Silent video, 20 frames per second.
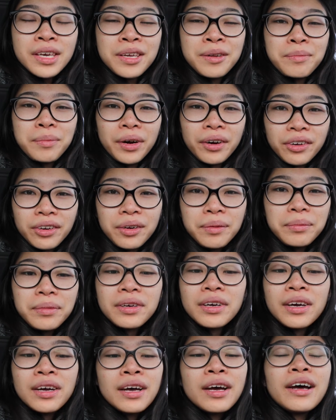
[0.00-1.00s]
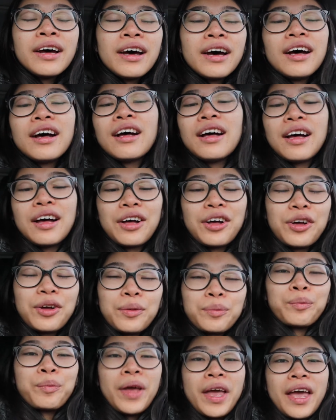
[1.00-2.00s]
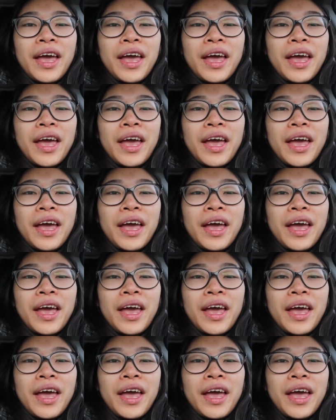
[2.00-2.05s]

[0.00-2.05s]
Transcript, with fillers: in Markham. Um,